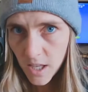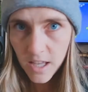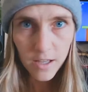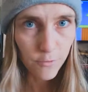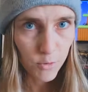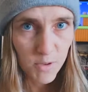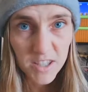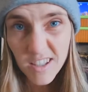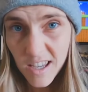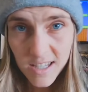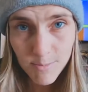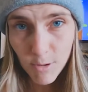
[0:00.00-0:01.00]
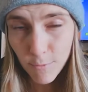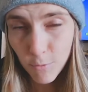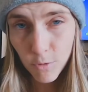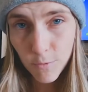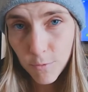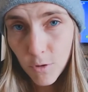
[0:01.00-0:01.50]
If you're making
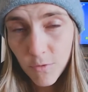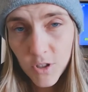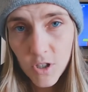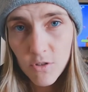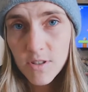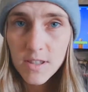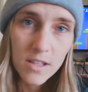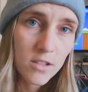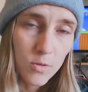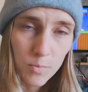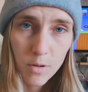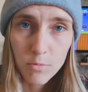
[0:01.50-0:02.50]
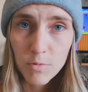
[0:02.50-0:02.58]
SP404 videos, then you probably